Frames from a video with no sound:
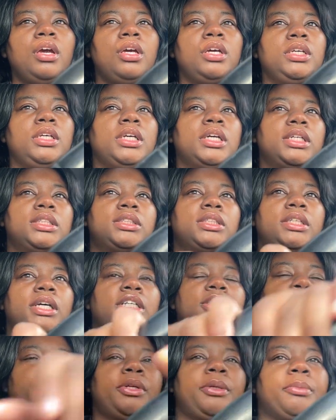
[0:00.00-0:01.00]
yeah so
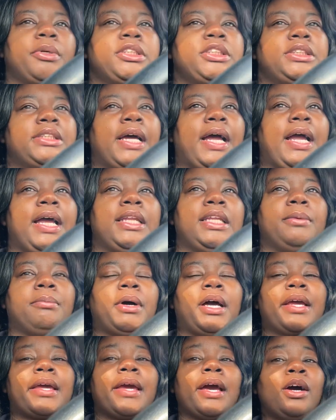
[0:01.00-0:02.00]
that's pretty much that and then
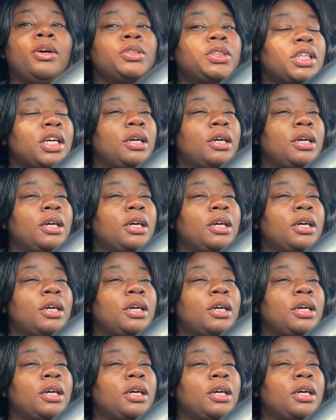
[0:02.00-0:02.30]
my couch